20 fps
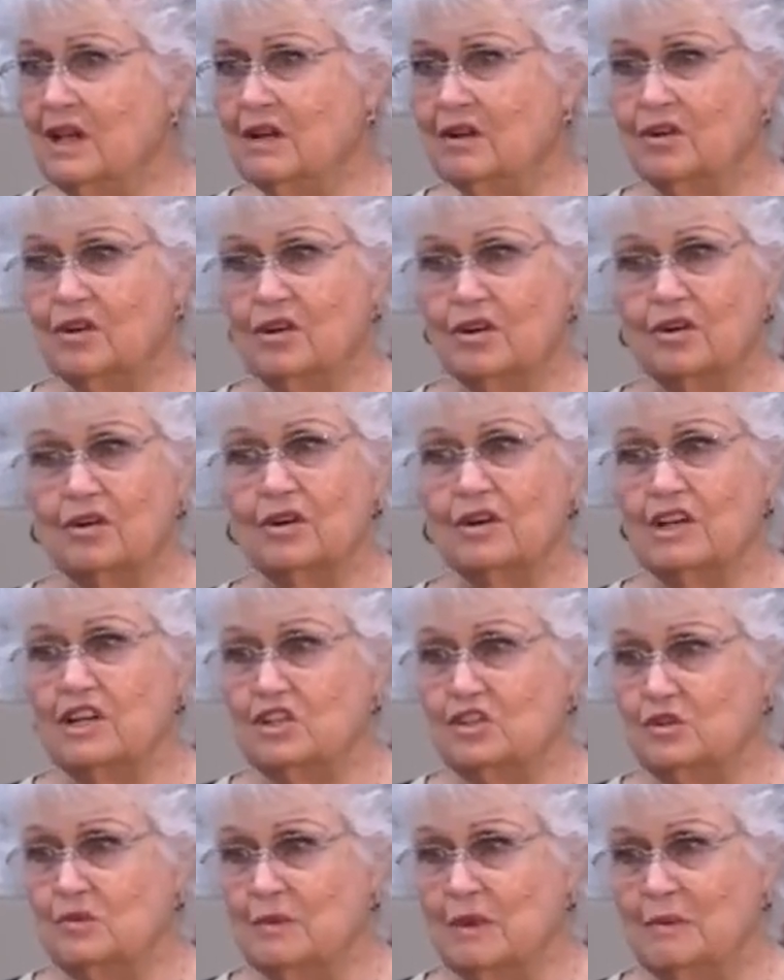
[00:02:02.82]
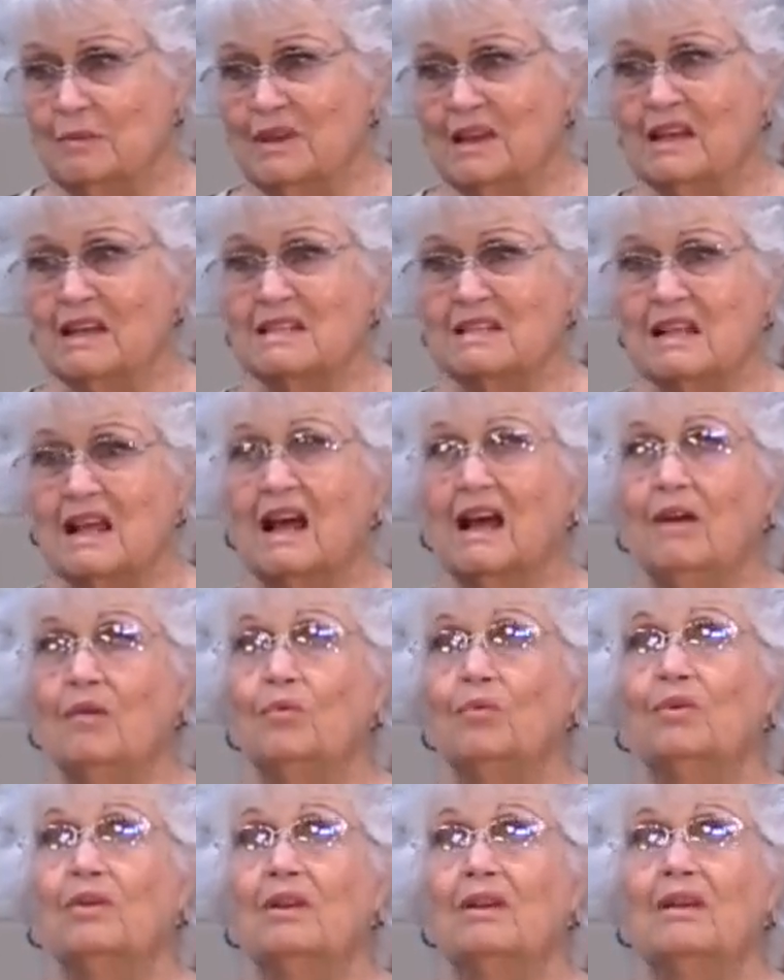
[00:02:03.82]
encourage me, because I
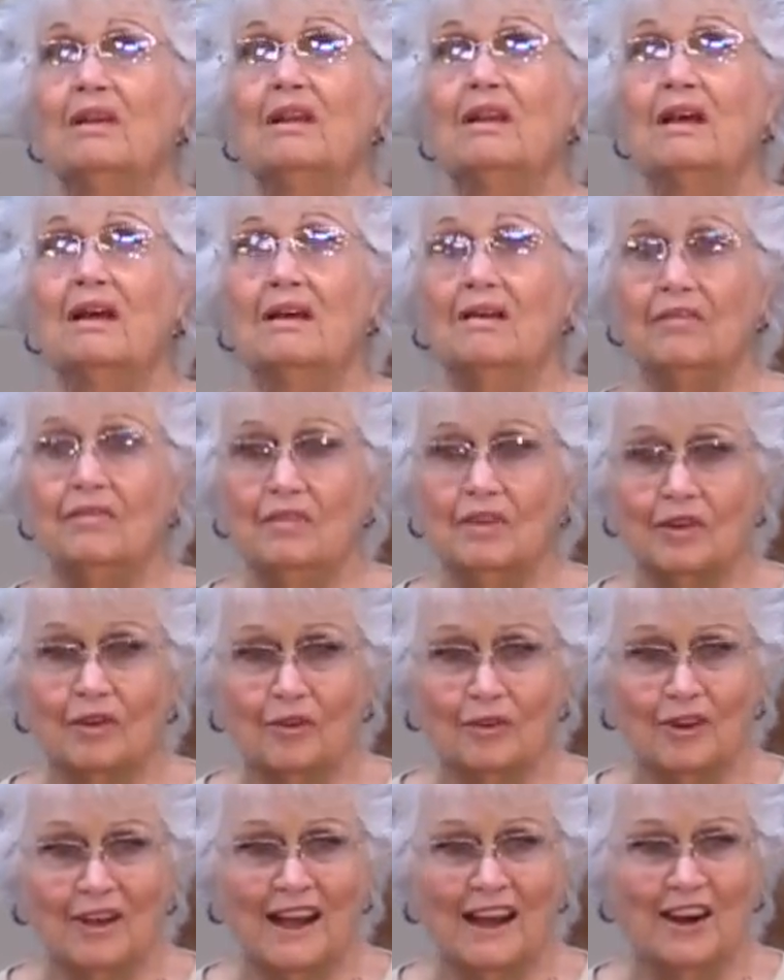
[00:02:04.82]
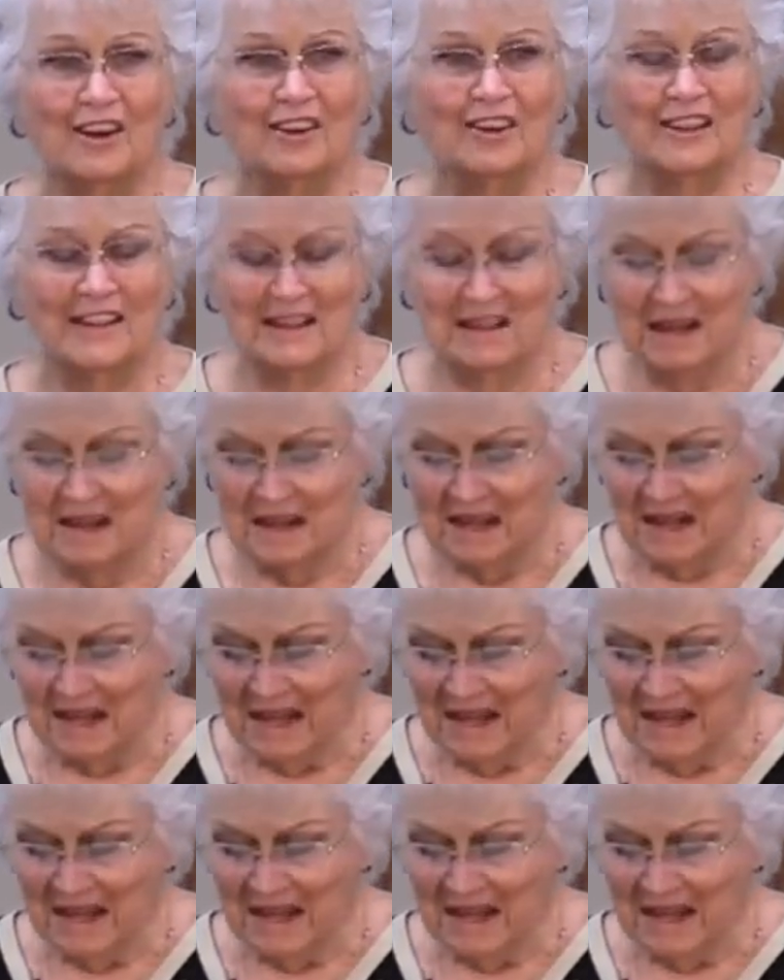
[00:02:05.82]
would love to go to Ireland.